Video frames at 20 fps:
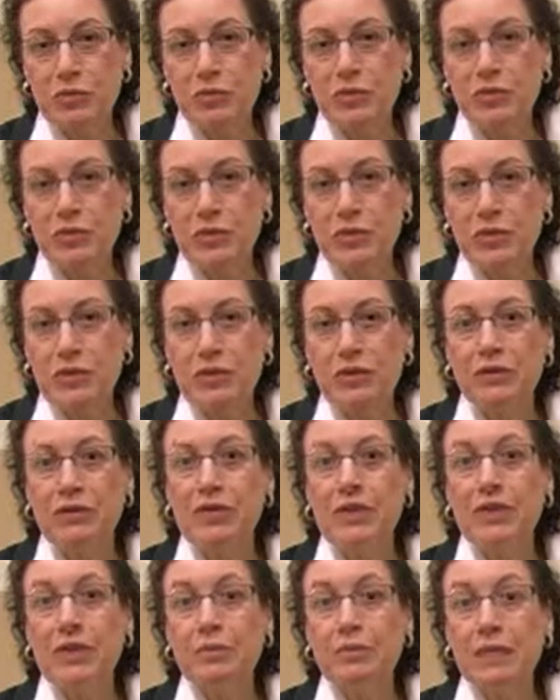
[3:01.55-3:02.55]
portfolio of the
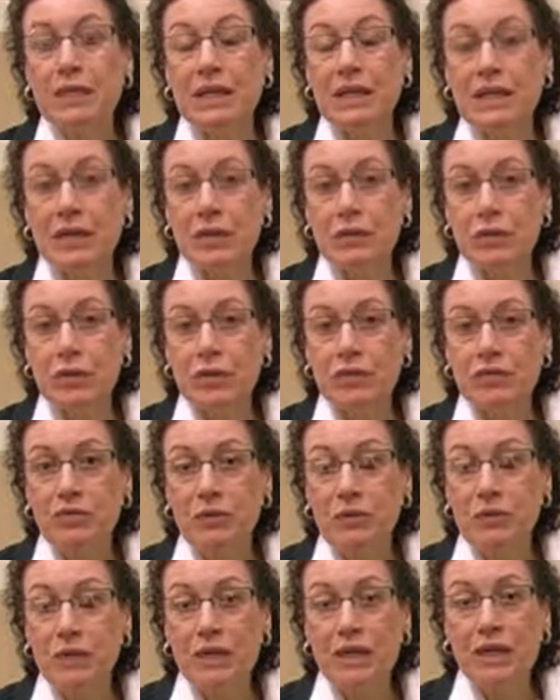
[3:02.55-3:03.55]
company I work
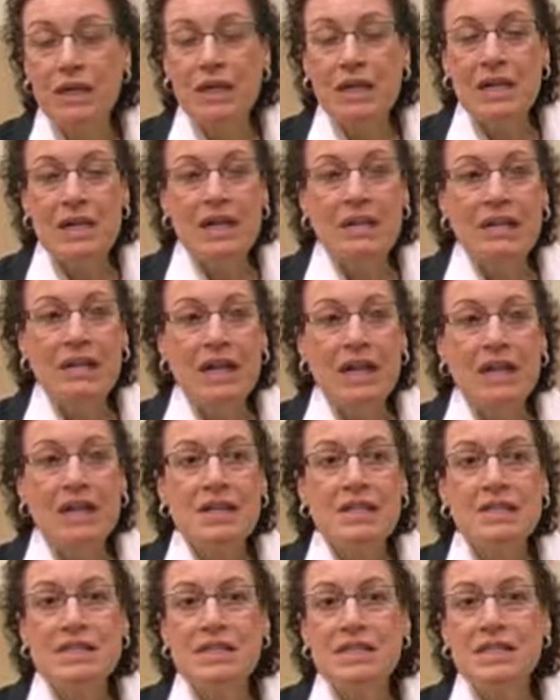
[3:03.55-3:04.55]
for, the
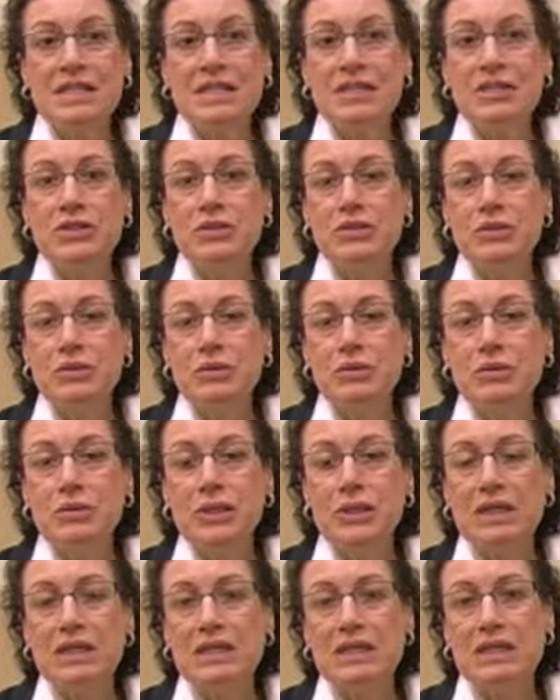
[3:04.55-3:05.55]
icdd
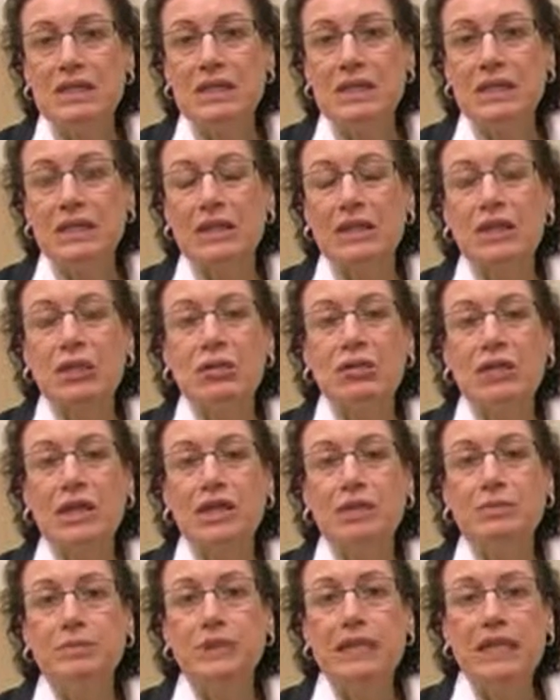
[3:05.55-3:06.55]
is an
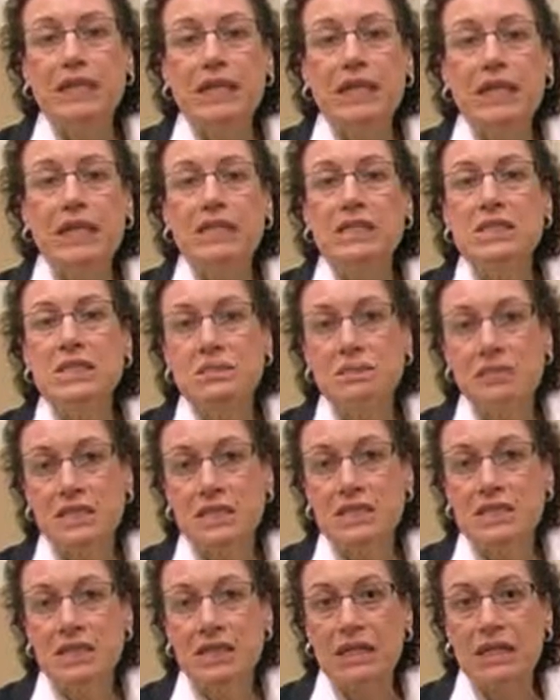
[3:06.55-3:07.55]
incredibly
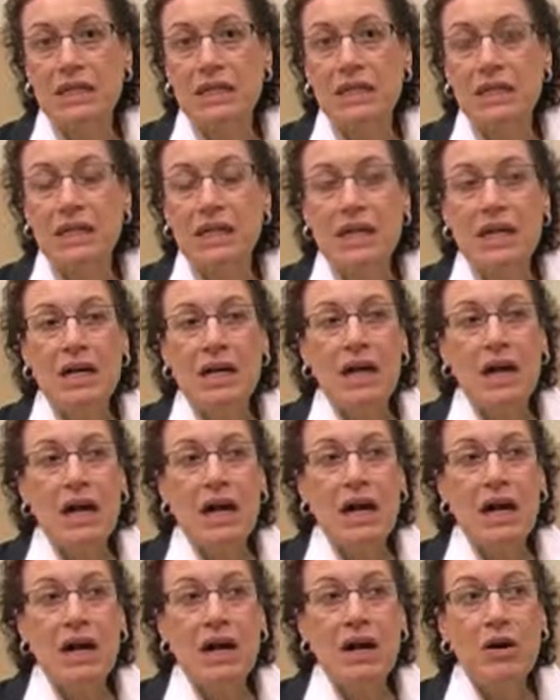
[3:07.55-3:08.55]
intimate setting
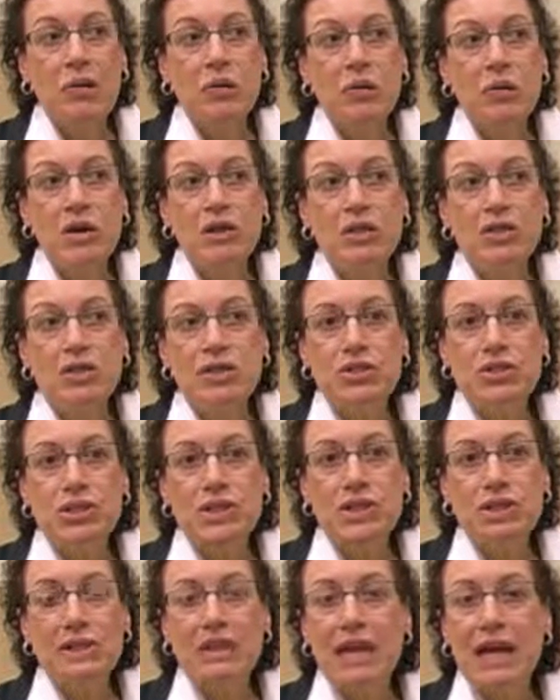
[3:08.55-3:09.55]
which
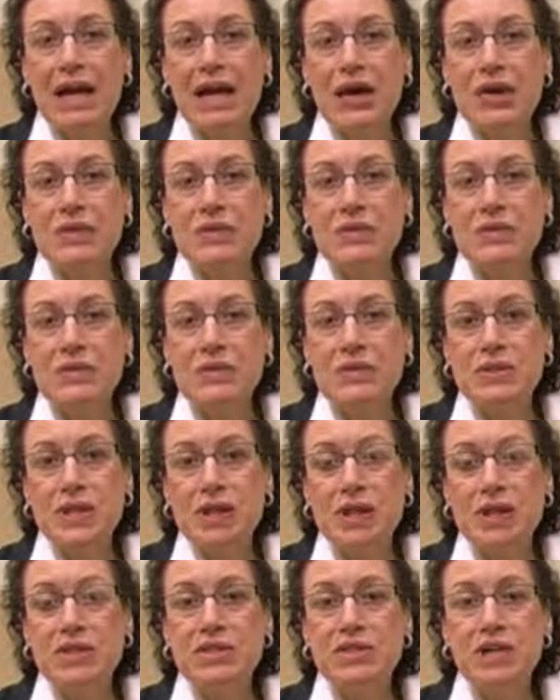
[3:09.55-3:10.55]
allows
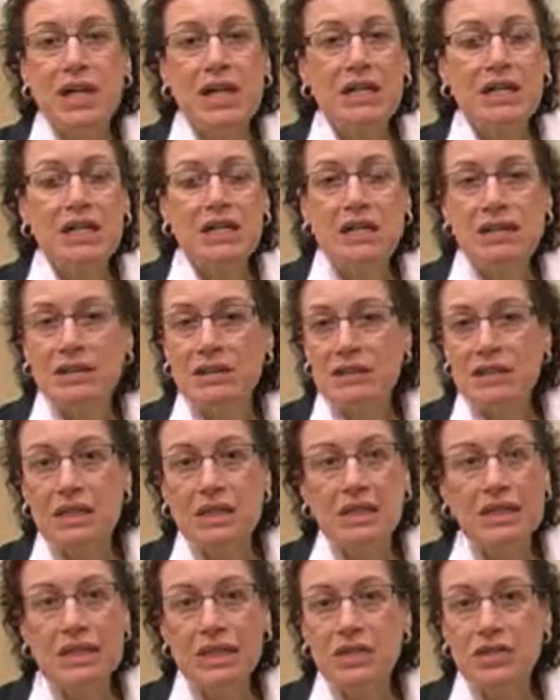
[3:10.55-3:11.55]
dialogue on
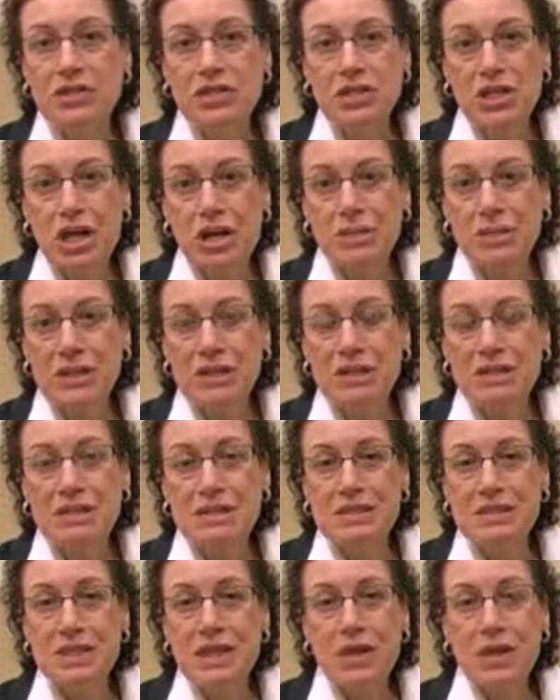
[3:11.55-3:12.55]
cutting-edge
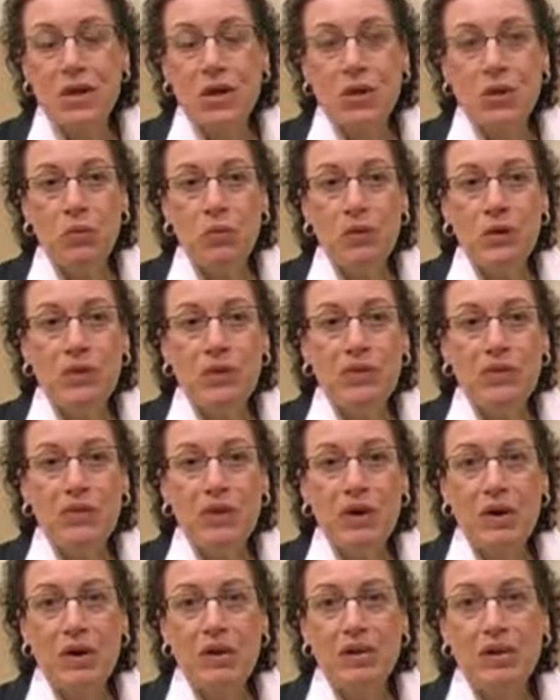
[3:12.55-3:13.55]
topics
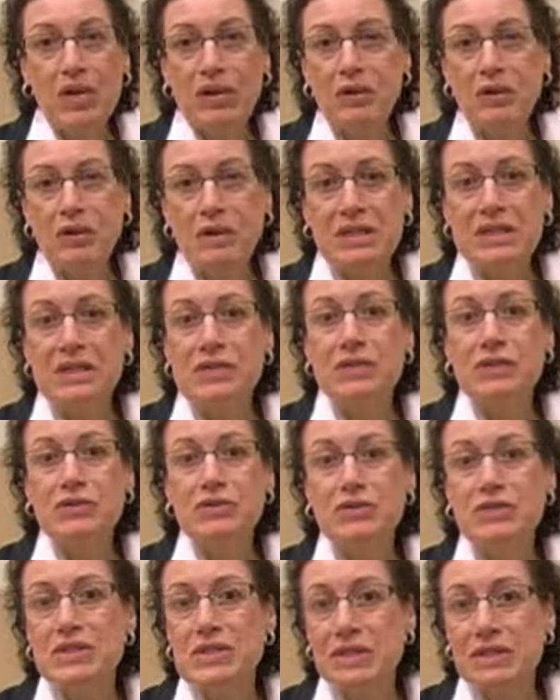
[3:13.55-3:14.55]
with not only
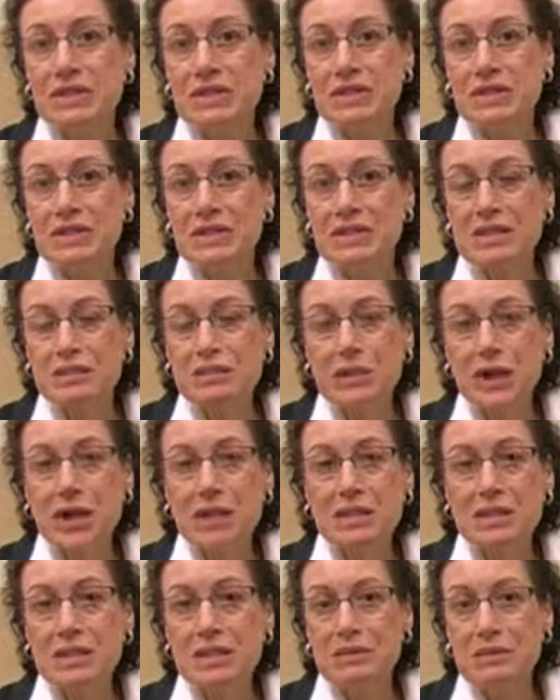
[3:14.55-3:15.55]
senior scientists and
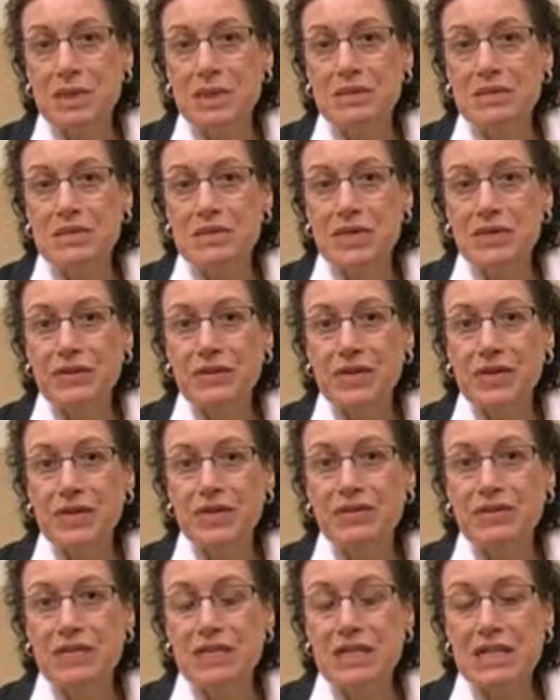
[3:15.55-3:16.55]
policymakers at the
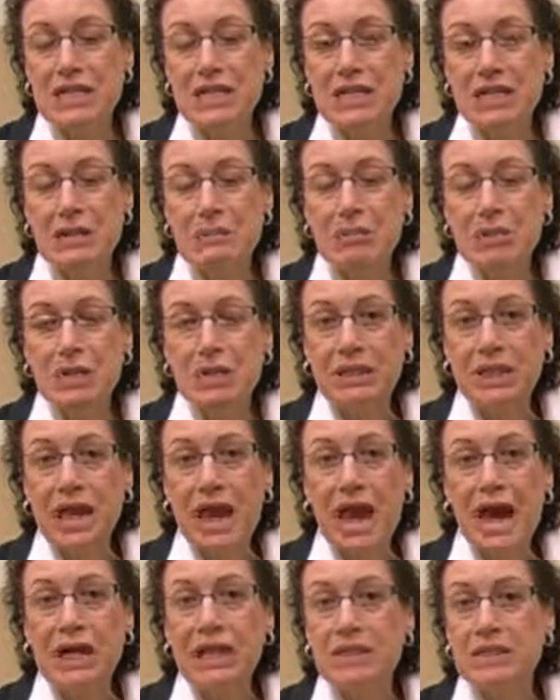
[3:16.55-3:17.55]
FDA, but
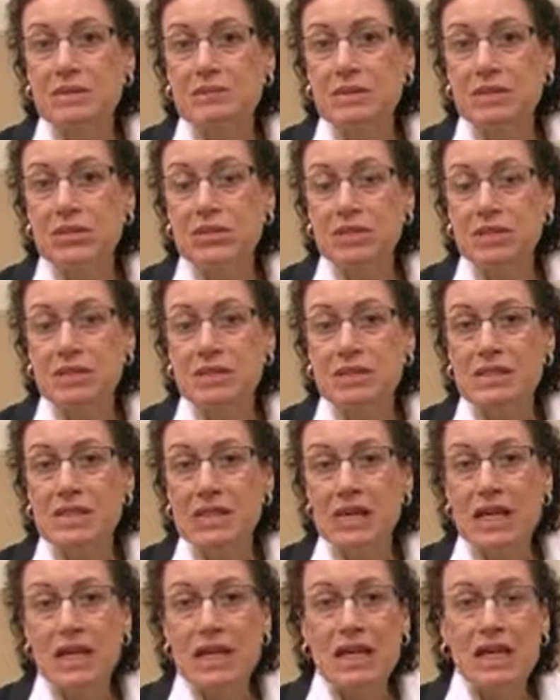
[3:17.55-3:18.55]
academicians
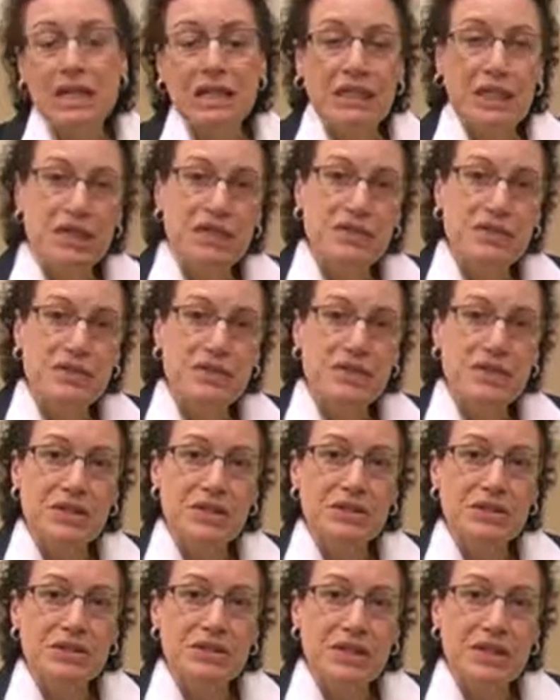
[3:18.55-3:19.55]
and other
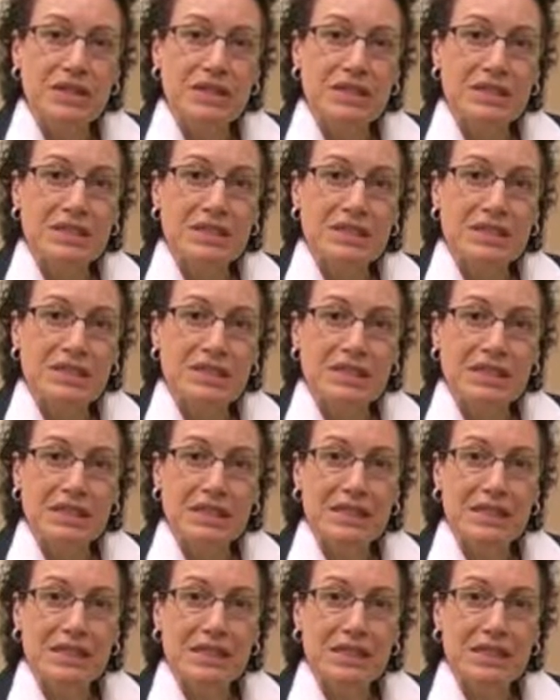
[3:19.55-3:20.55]
senior scientists and
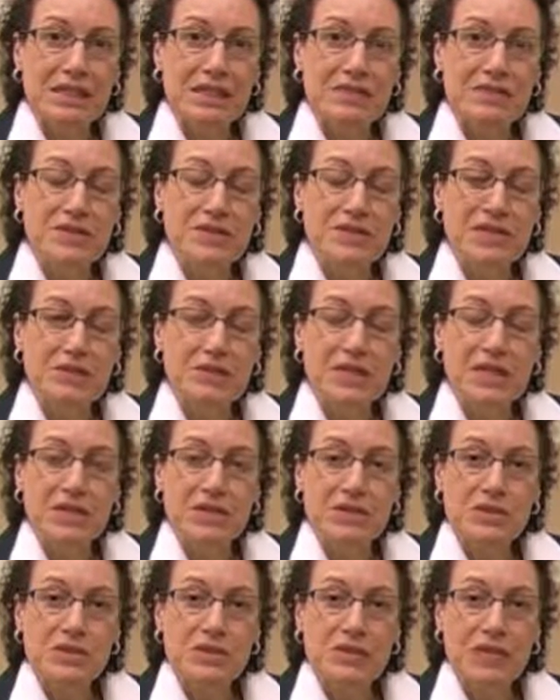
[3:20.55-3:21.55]
executives from
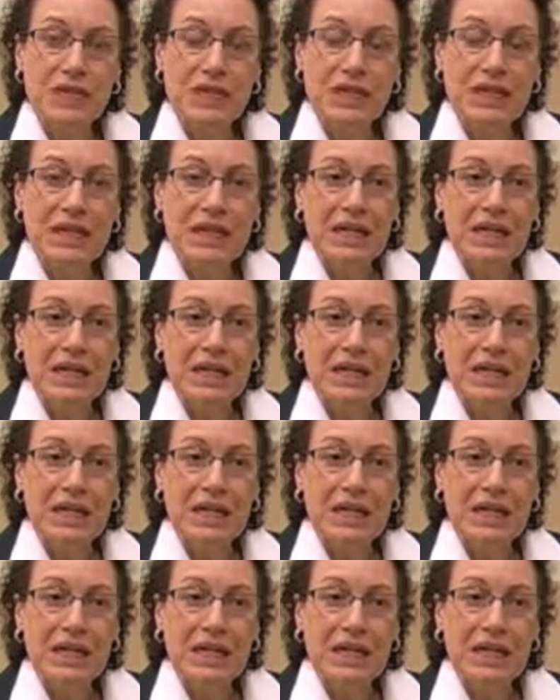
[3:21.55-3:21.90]
industry.